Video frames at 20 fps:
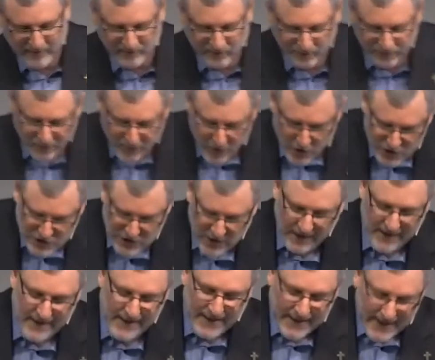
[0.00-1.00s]
his
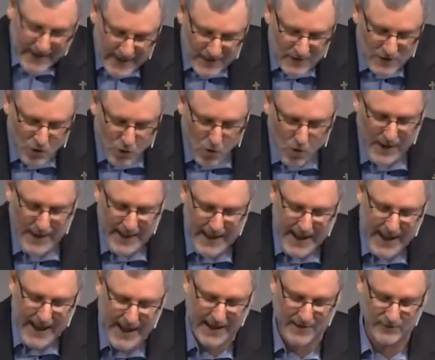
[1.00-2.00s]
future in your
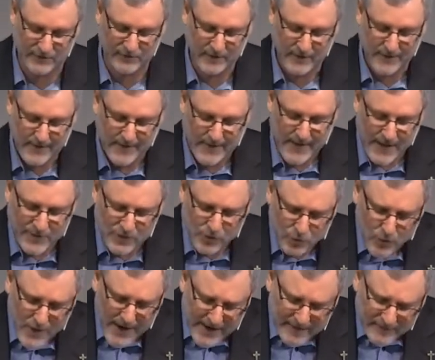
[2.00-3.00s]
hands. And the
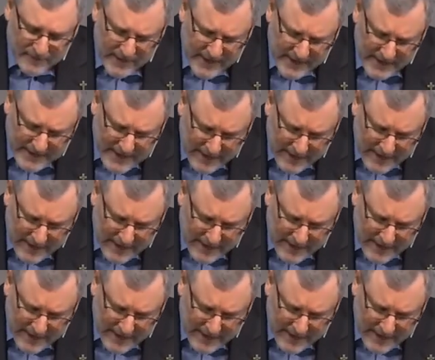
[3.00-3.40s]
reason he